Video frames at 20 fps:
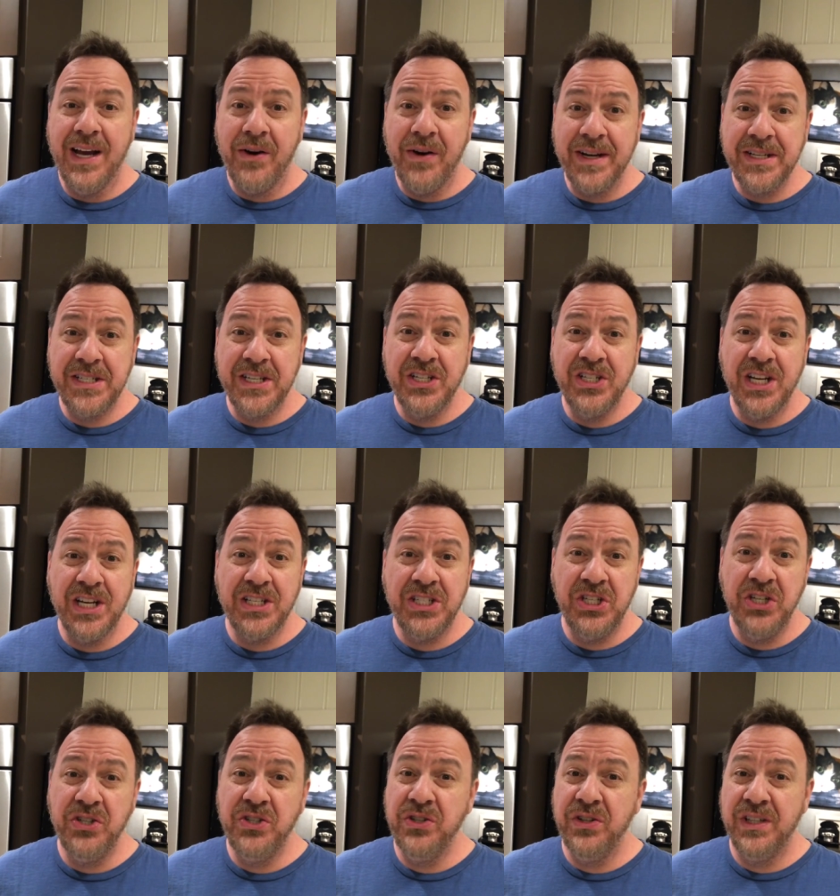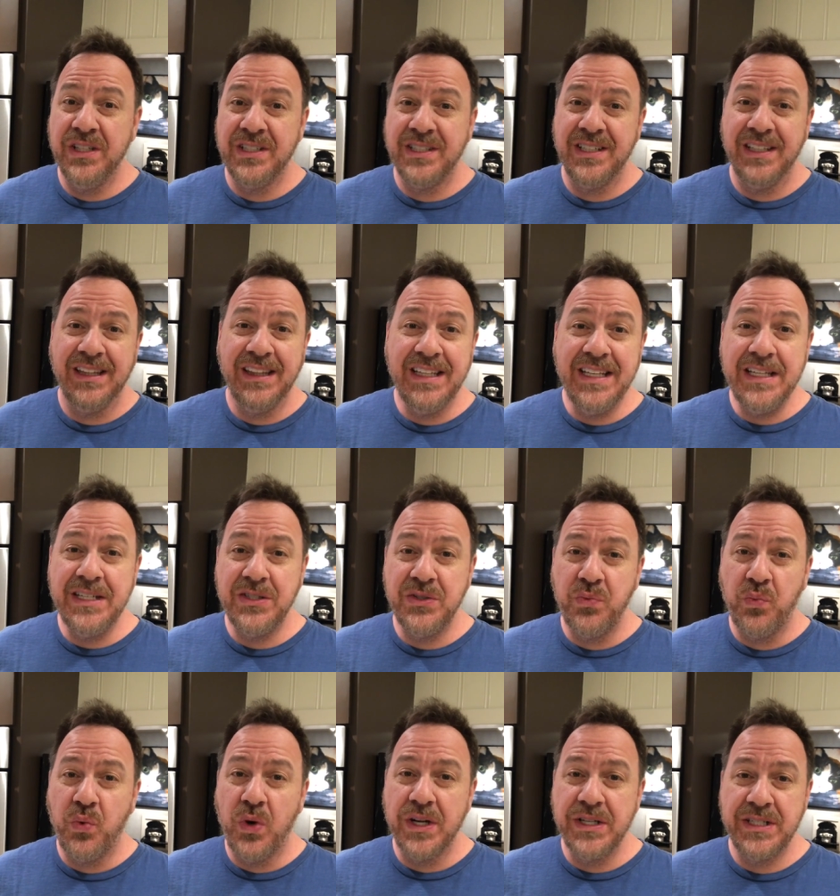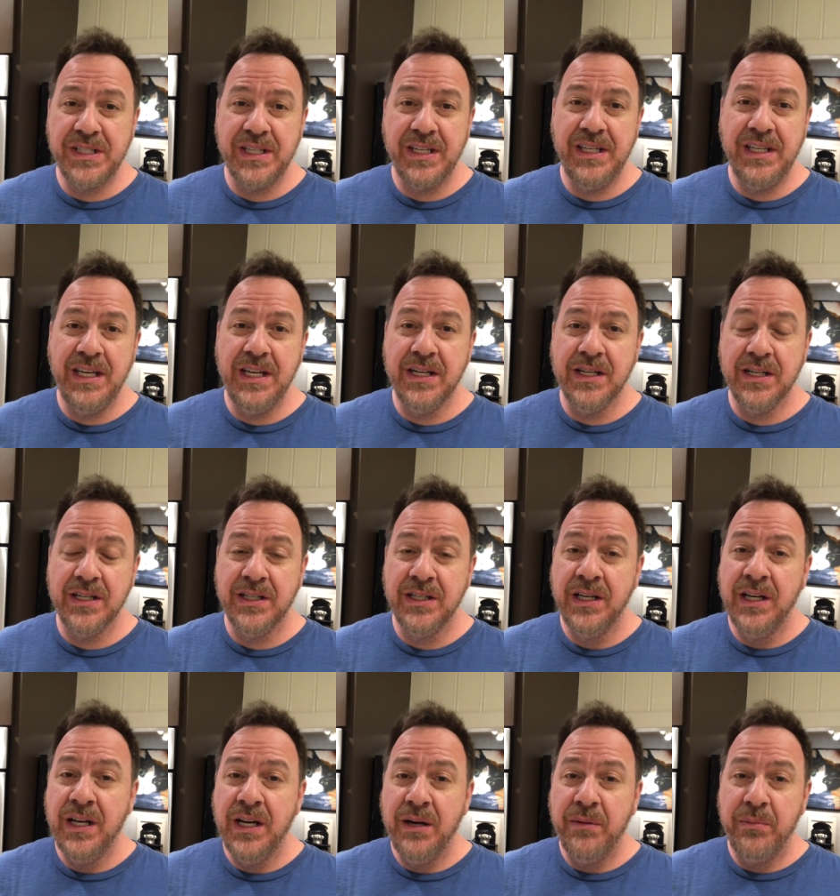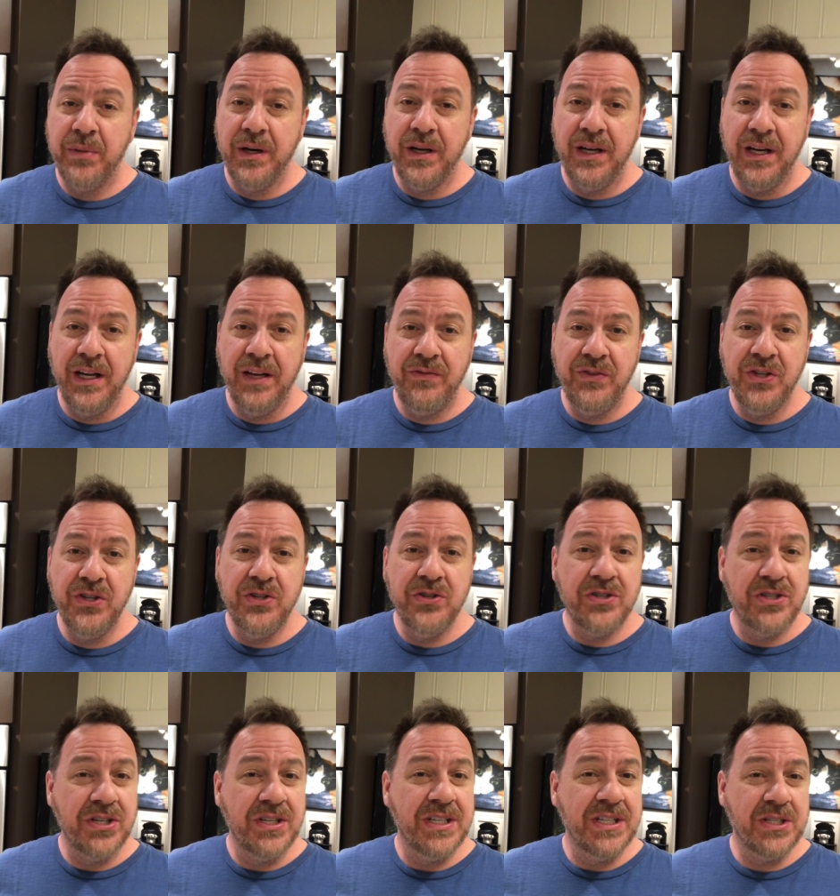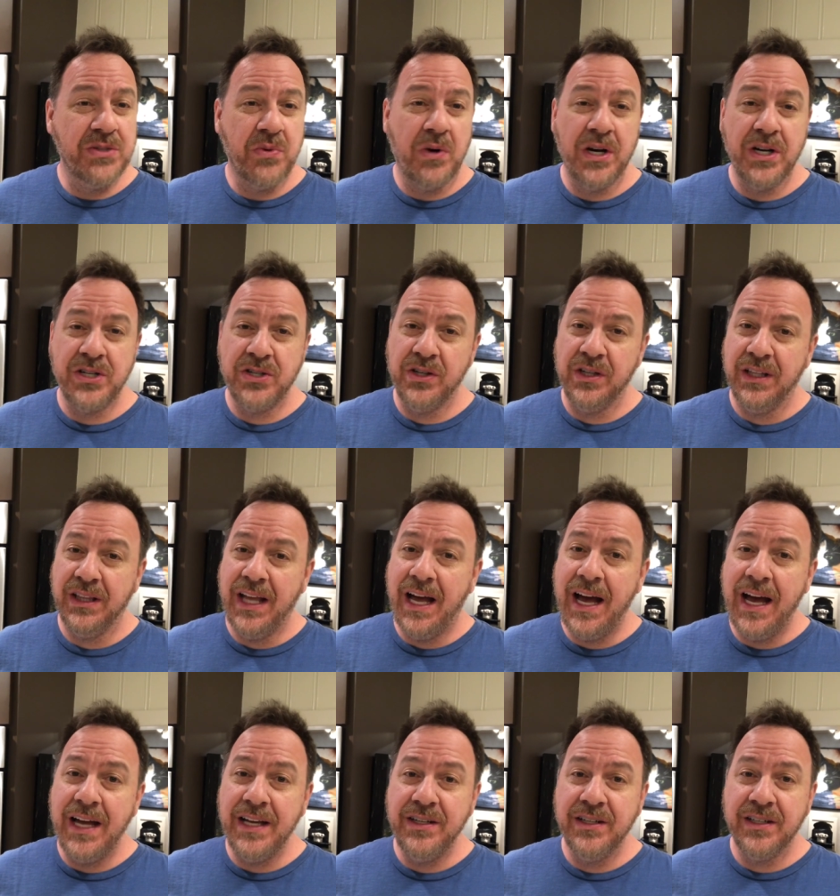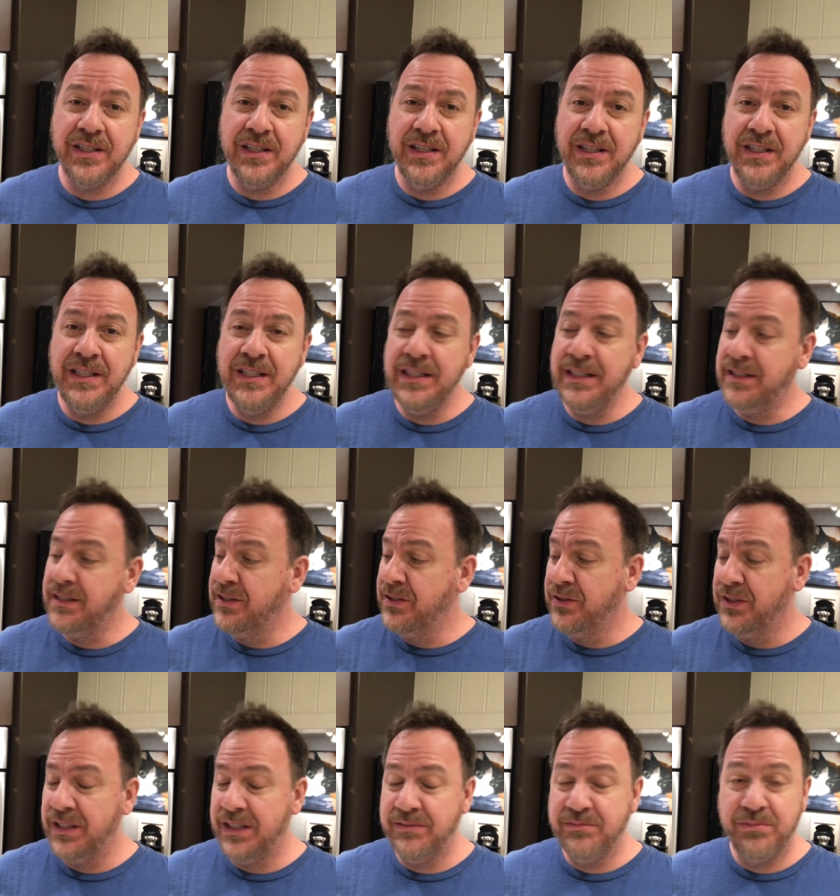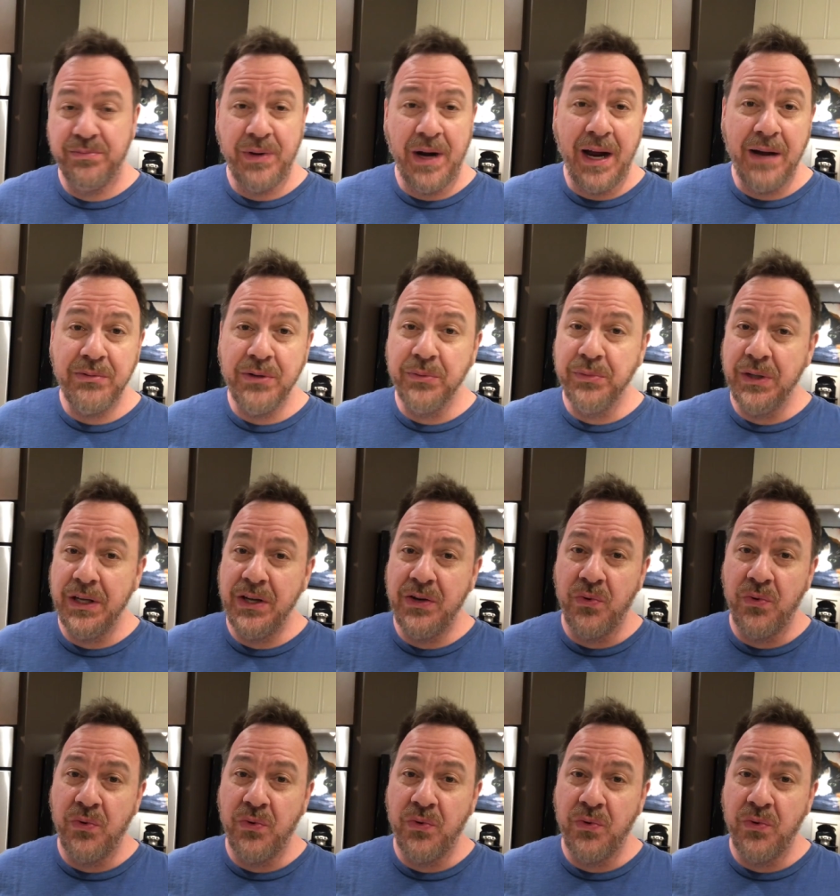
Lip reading: Now I suggest you do this at least once a year, but if you use your dishwasher a lot, you're gonna need to do it probably